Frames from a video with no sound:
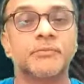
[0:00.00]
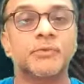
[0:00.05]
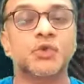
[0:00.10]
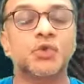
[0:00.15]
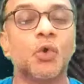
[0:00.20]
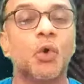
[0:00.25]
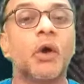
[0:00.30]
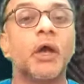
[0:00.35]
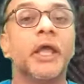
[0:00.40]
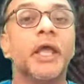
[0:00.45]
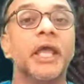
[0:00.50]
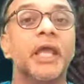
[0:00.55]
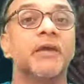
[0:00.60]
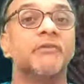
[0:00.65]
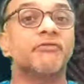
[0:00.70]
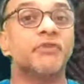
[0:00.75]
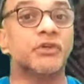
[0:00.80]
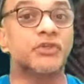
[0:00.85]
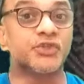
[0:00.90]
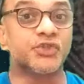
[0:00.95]
So
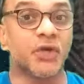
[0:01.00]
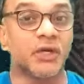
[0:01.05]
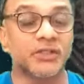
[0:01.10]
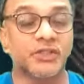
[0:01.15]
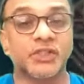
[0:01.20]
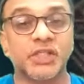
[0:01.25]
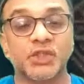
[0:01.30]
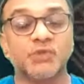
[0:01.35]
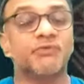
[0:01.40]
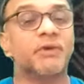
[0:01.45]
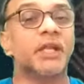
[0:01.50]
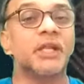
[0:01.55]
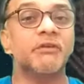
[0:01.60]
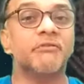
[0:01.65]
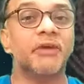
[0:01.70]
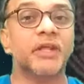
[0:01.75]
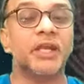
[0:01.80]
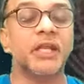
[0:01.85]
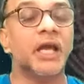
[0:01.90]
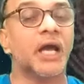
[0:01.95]
if the trust is very,
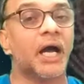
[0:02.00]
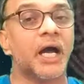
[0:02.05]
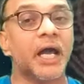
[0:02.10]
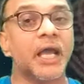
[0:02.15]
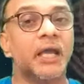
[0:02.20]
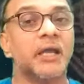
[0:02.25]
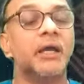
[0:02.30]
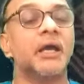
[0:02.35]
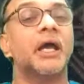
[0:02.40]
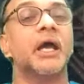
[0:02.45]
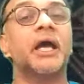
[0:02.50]
very high,